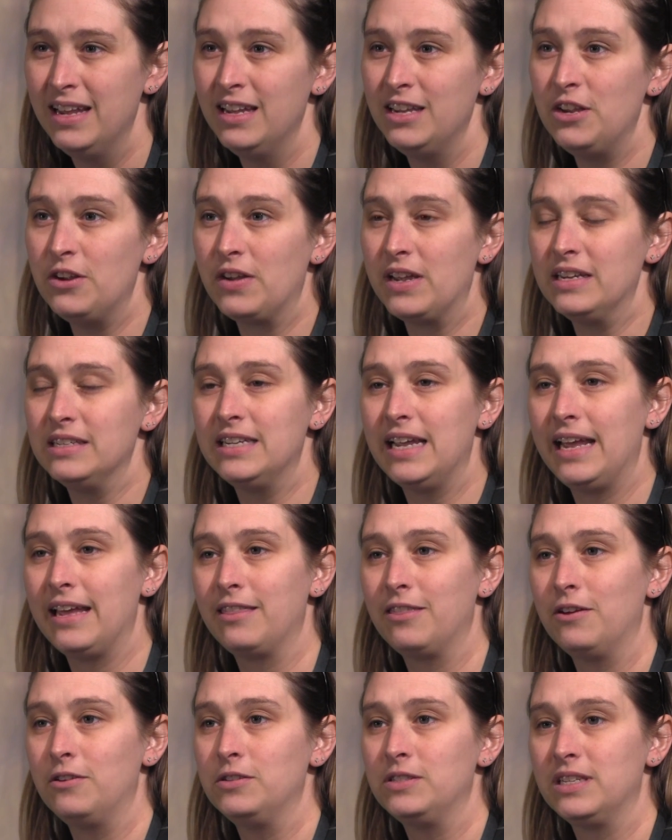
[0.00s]
You can take
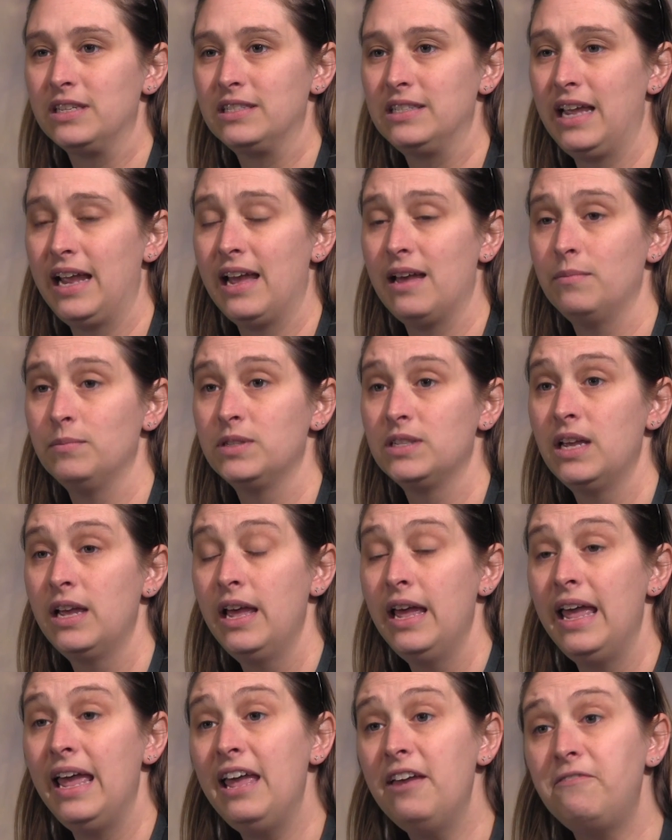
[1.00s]
those exams.
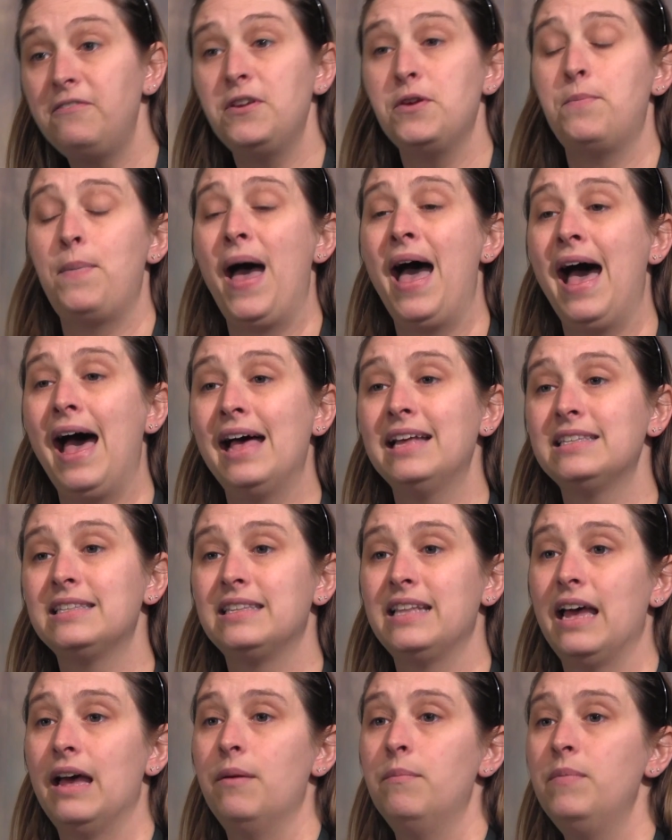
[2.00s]
If you pass
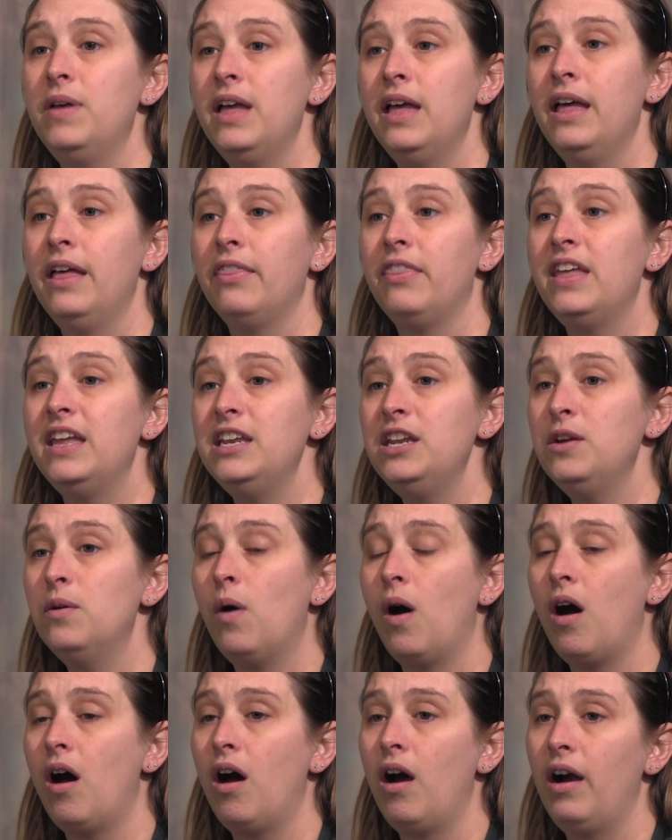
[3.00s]
them, then you
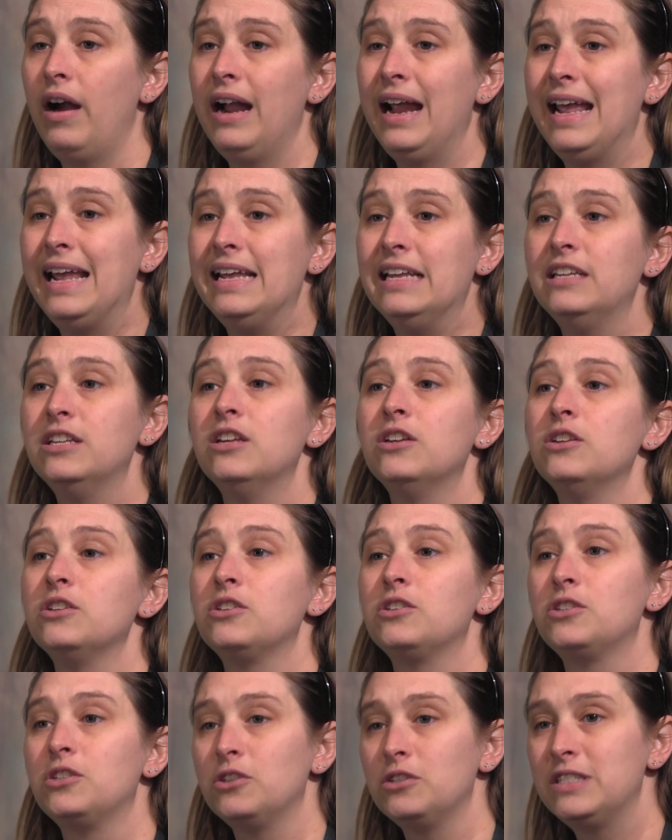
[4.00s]
are a
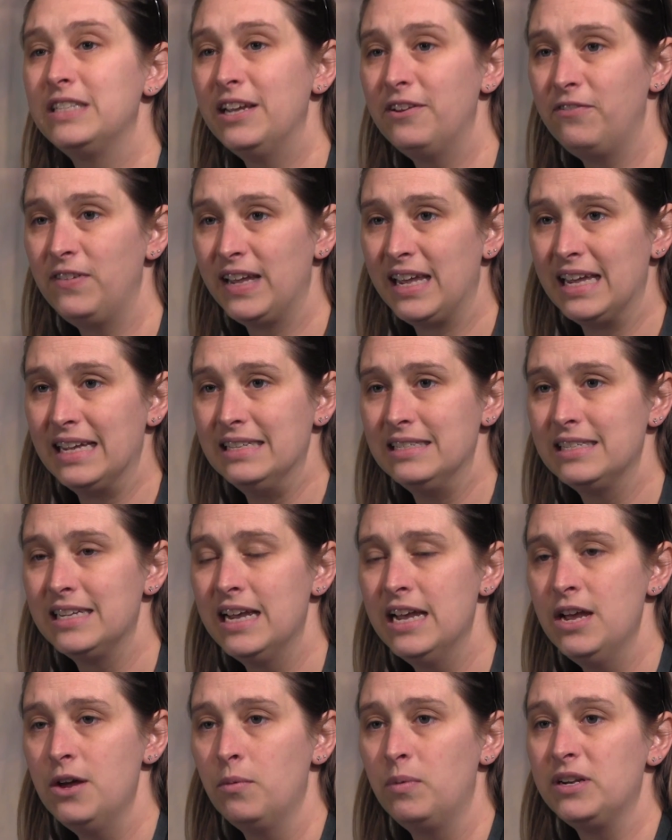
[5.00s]
certificant,
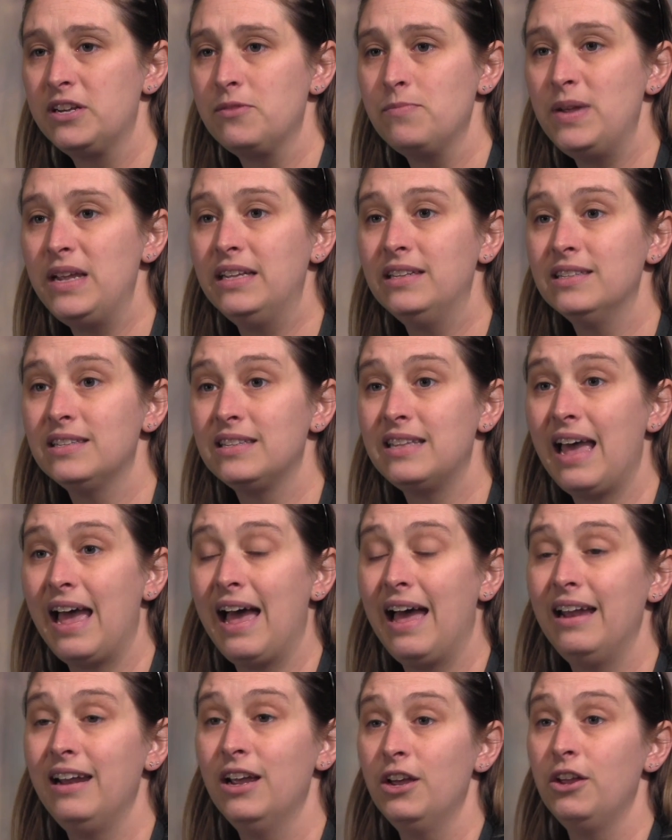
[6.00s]
which means
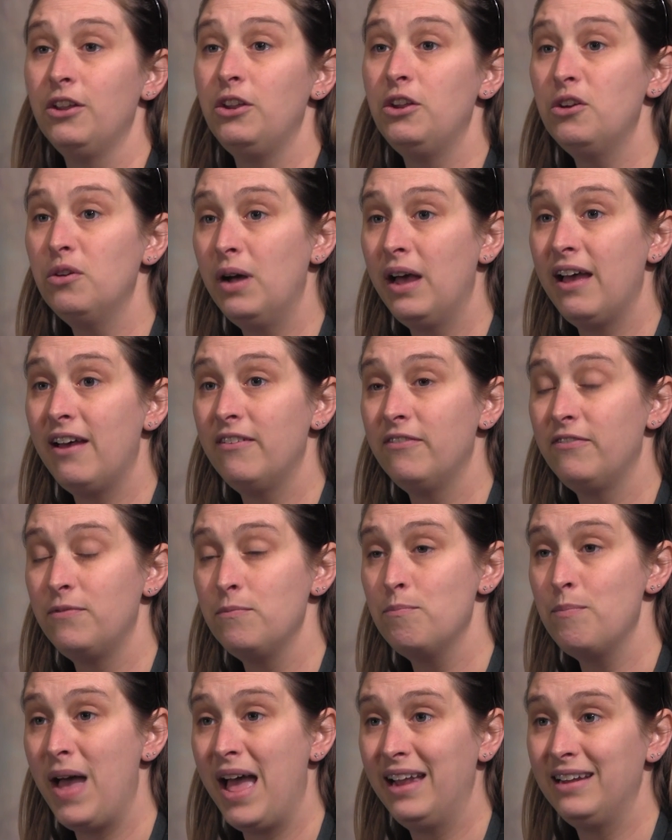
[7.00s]
that you have
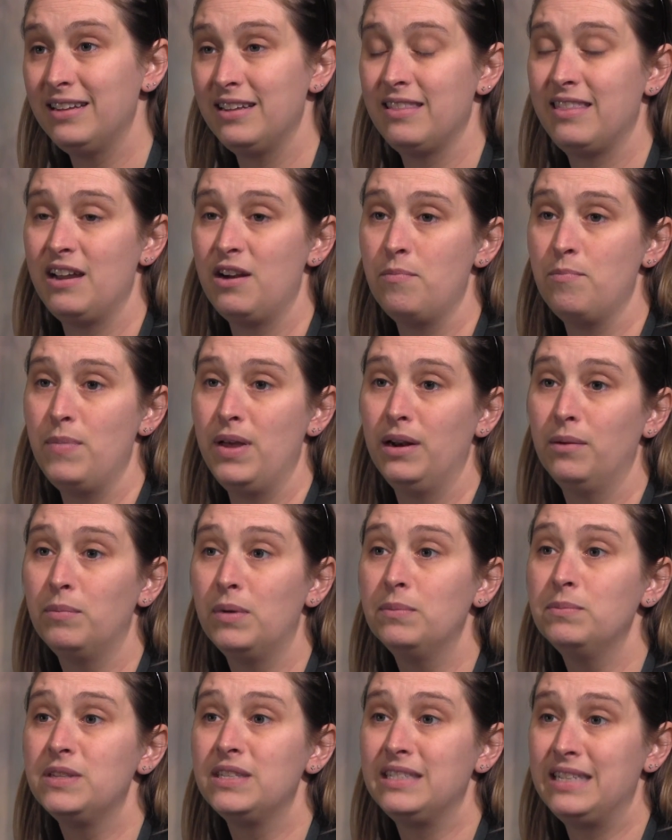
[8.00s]
met their
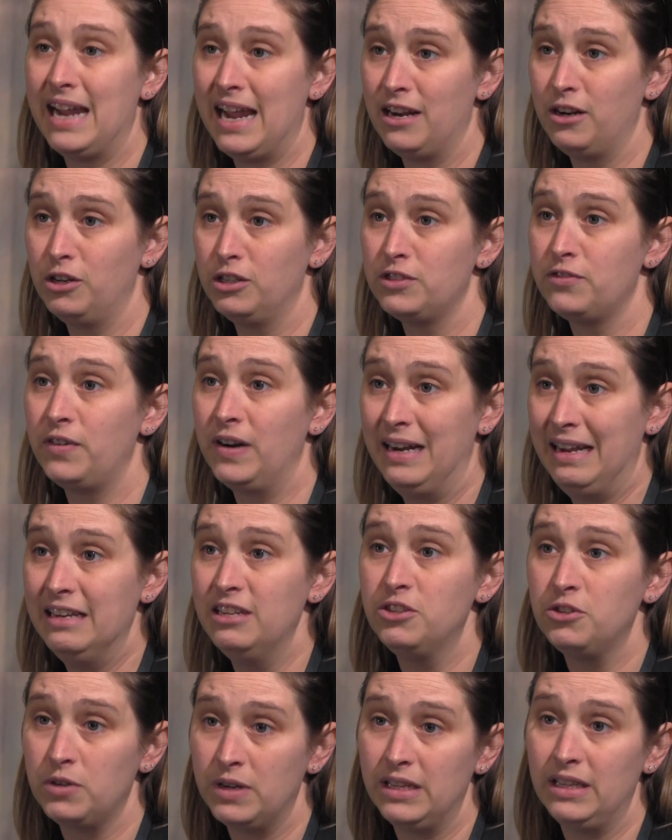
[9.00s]
minimum standards for
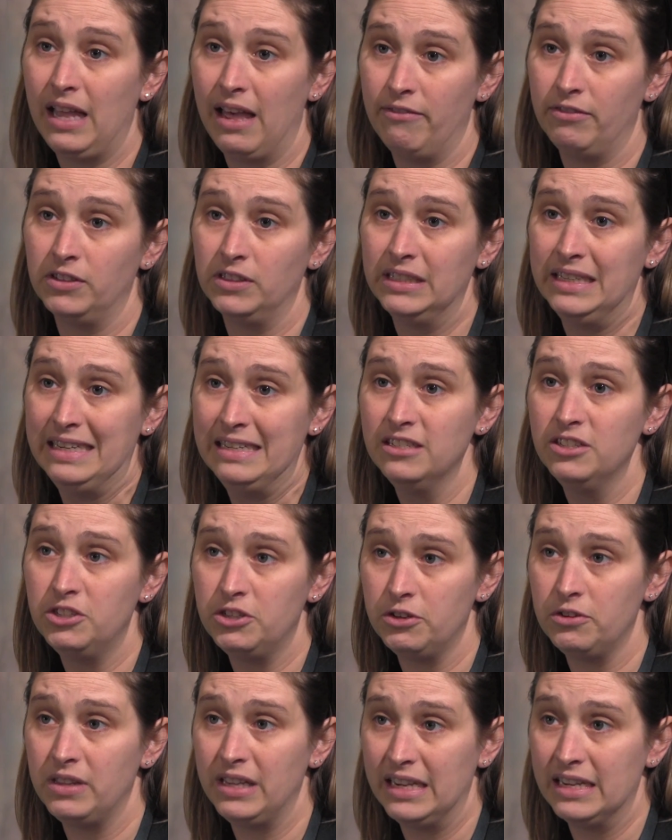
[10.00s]
entry level
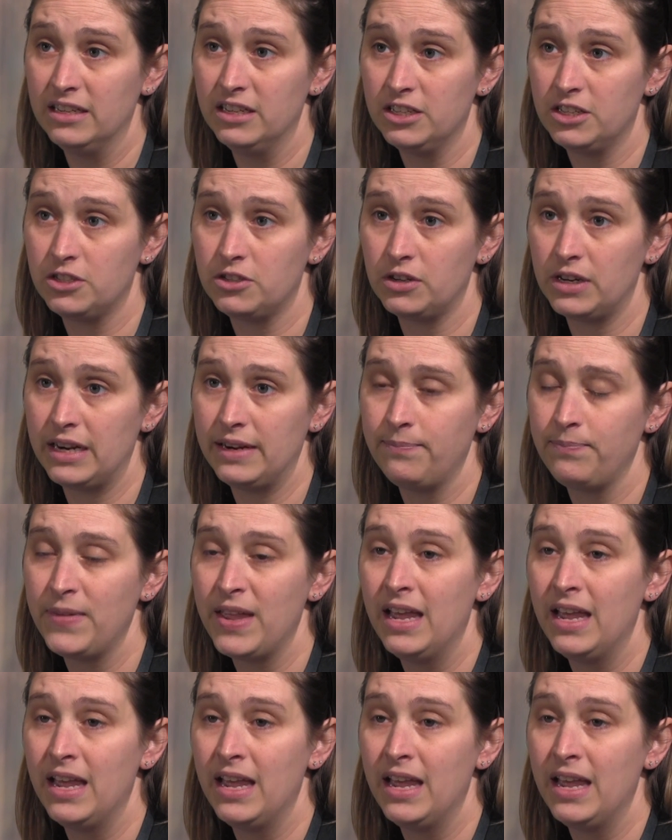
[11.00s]
into the industry.